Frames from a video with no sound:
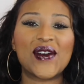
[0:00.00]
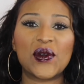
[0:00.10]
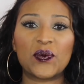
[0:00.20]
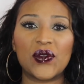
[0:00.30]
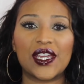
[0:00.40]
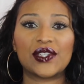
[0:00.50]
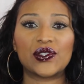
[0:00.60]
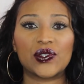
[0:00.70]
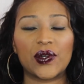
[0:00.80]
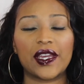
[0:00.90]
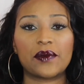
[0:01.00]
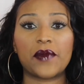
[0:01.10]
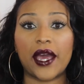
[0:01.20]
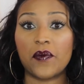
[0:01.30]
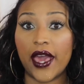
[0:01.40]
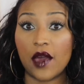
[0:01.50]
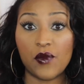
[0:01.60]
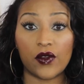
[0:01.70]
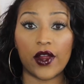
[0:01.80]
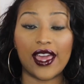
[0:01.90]
hope you enjoyed my Pat
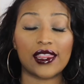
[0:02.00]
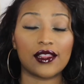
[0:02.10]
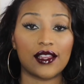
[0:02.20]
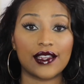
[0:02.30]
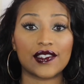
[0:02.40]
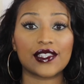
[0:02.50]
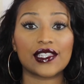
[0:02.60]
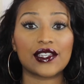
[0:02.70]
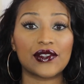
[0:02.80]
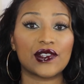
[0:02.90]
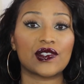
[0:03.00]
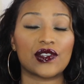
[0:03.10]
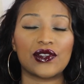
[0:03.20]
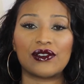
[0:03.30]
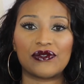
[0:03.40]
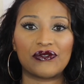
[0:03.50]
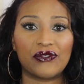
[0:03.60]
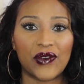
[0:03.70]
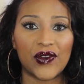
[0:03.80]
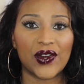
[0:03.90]
McGrath Lust
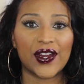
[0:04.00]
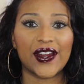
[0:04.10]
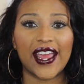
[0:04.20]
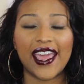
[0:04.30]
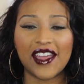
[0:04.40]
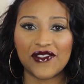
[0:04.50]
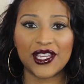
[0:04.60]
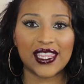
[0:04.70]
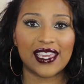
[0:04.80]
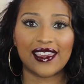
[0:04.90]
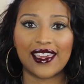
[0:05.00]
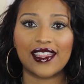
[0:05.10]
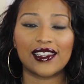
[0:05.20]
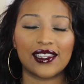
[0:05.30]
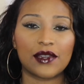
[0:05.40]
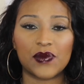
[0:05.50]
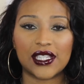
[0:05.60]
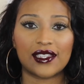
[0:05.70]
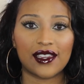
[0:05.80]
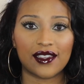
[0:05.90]
004 Everything Kit
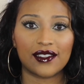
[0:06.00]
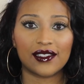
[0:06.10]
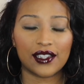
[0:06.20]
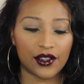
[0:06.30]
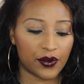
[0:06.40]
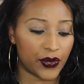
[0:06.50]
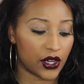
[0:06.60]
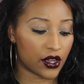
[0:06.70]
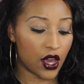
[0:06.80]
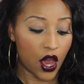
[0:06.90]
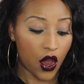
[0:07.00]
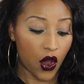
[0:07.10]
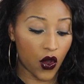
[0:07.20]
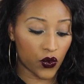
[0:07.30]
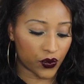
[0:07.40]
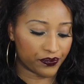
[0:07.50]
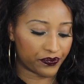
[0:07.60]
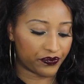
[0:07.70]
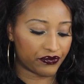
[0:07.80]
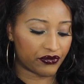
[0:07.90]
Lipstick Lookbook. Oh,
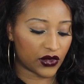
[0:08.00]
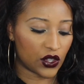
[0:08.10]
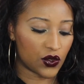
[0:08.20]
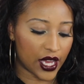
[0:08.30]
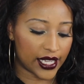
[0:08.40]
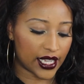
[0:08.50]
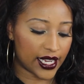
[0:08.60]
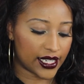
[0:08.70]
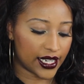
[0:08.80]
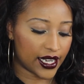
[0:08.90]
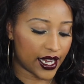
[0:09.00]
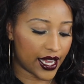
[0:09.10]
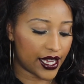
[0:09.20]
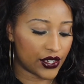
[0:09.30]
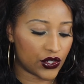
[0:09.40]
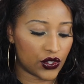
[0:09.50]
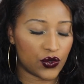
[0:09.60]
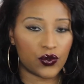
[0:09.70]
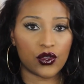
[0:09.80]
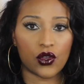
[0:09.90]
you guys, I did not
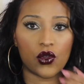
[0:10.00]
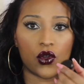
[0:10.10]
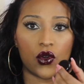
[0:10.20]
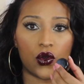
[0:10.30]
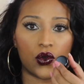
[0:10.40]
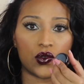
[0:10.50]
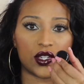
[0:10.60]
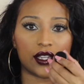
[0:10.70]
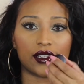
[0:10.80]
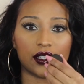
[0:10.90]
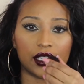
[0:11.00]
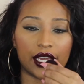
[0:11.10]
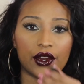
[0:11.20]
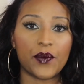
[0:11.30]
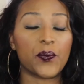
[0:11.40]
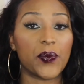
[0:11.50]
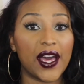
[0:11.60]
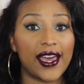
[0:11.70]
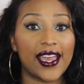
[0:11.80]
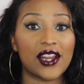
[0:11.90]
do the gold glitter,
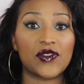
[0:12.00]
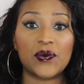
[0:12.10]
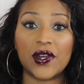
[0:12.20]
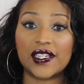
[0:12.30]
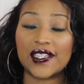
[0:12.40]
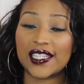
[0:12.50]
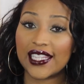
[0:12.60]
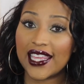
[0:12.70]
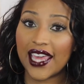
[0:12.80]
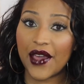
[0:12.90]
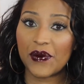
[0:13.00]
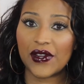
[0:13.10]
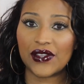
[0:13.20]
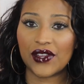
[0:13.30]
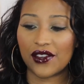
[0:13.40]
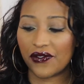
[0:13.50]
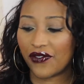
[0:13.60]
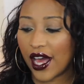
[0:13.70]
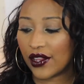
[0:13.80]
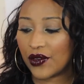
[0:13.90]
but if you want to see that one, you can
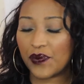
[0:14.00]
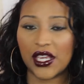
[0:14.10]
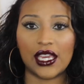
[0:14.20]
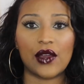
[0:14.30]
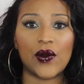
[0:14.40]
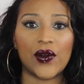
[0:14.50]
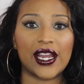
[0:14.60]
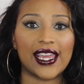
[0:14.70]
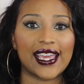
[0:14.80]
follow me on